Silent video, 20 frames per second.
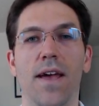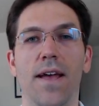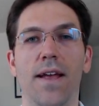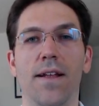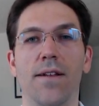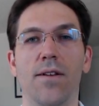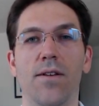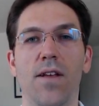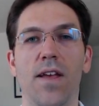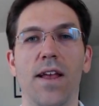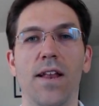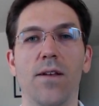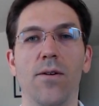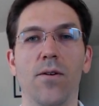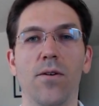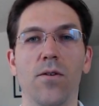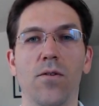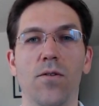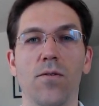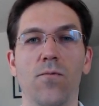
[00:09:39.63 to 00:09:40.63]
And
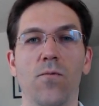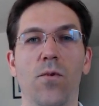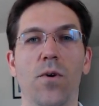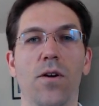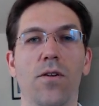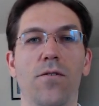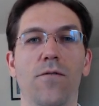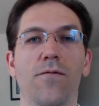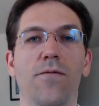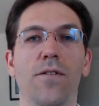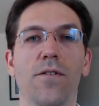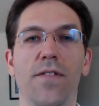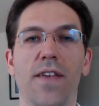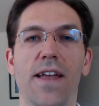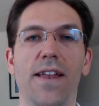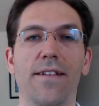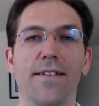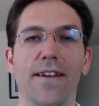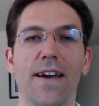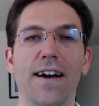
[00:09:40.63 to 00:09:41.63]
anywhere you feel
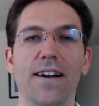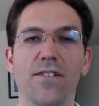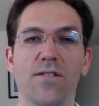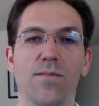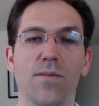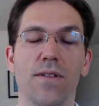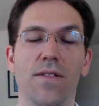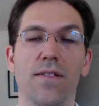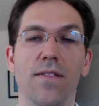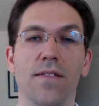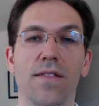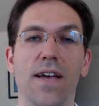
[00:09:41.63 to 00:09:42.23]
that attachment,